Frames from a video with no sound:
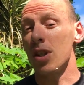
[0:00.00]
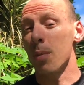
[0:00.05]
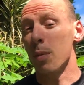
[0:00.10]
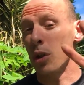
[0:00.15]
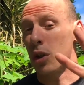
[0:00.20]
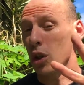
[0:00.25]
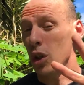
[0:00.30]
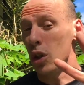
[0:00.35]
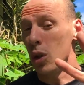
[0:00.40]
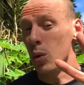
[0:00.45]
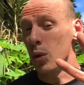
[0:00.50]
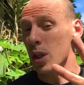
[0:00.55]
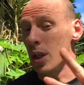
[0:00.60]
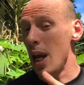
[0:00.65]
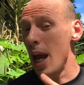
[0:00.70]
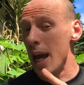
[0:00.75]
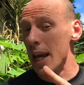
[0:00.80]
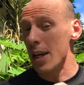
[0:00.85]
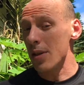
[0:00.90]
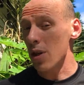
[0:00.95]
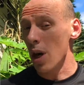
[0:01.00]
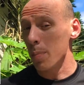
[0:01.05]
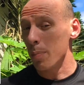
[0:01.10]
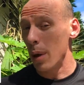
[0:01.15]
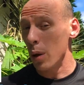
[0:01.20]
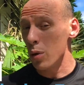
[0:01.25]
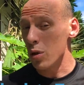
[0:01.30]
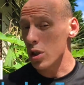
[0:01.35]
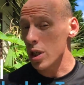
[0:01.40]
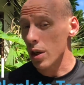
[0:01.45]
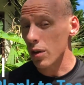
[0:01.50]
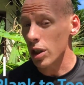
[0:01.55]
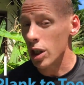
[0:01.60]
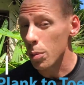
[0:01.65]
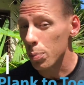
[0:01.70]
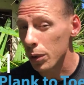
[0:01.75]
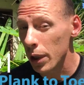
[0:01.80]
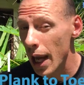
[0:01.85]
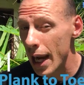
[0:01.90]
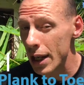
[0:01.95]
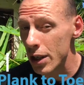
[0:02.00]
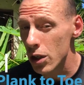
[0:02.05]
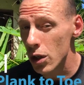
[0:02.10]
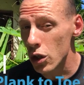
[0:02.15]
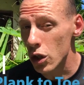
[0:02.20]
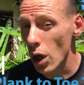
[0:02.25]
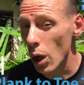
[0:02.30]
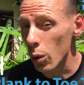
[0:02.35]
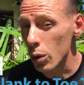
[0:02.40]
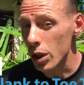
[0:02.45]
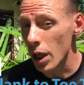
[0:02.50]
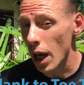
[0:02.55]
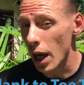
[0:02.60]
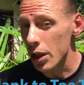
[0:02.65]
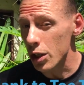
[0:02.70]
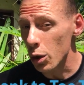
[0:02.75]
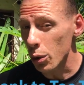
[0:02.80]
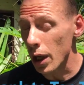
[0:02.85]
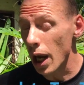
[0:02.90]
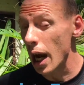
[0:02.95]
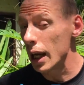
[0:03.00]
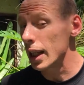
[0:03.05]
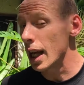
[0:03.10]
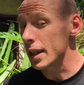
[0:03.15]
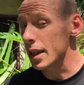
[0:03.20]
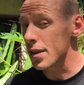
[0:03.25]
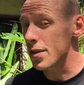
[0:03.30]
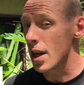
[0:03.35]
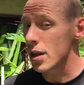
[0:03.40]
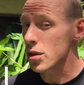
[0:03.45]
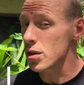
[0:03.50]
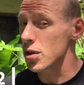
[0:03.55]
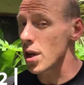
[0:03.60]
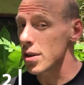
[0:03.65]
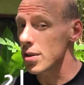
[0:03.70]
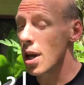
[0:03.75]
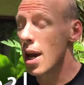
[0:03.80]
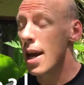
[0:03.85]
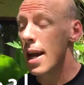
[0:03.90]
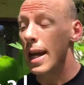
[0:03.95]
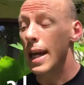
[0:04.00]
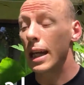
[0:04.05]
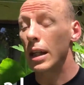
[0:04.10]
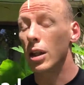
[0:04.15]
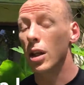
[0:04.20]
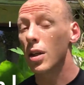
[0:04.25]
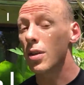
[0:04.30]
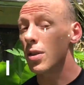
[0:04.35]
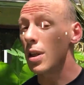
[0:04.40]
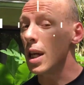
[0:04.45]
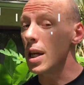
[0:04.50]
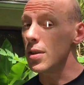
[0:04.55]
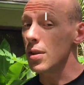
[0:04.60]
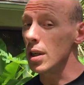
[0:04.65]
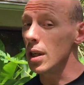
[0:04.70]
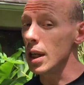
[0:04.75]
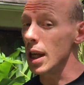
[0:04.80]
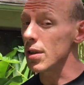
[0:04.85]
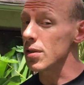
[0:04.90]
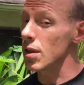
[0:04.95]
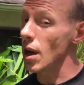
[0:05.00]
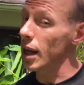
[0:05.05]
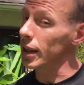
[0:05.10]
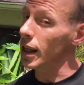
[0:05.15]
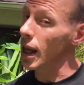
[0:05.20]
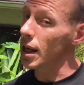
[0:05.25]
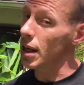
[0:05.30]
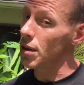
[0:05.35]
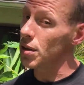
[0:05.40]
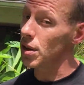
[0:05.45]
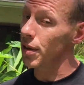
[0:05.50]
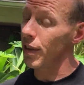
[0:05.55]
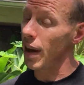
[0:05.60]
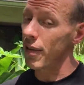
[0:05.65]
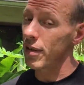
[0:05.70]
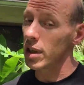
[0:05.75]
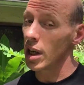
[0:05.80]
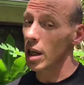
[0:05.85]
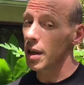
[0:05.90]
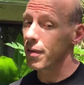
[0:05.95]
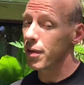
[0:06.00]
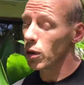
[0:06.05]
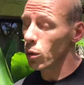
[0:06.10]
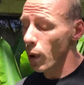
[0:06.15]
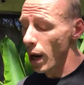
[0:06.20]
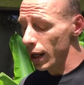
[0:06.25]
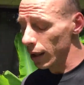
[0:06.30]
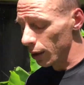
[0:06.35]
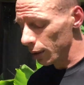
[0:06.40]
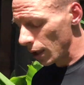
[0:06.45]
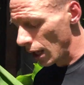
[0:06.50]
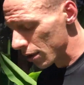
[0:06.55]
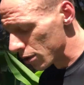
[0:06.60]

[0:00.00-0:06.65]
number two today is our posterior plank to toe touch. Okay, I like this exercise. It looks easy. It's not that easy if you haven't done it for a while. Okay,